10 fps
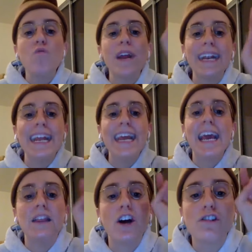We
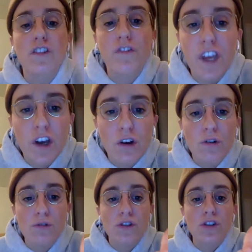need those
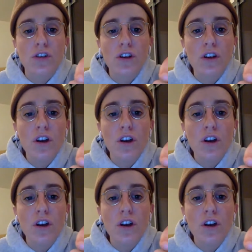views